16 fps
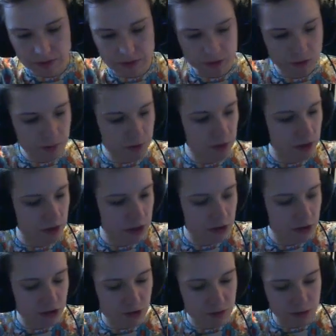Put the
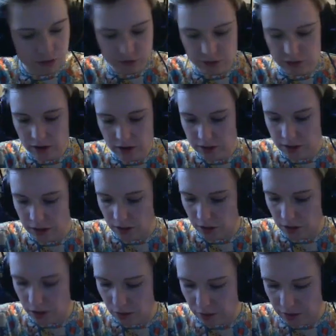energy to one side, they can
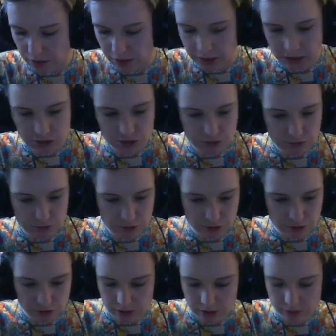go in our energy
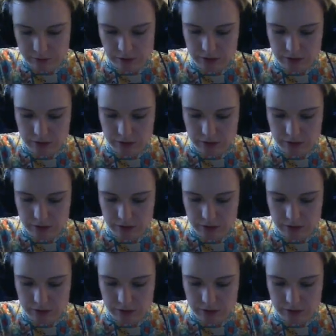reserve.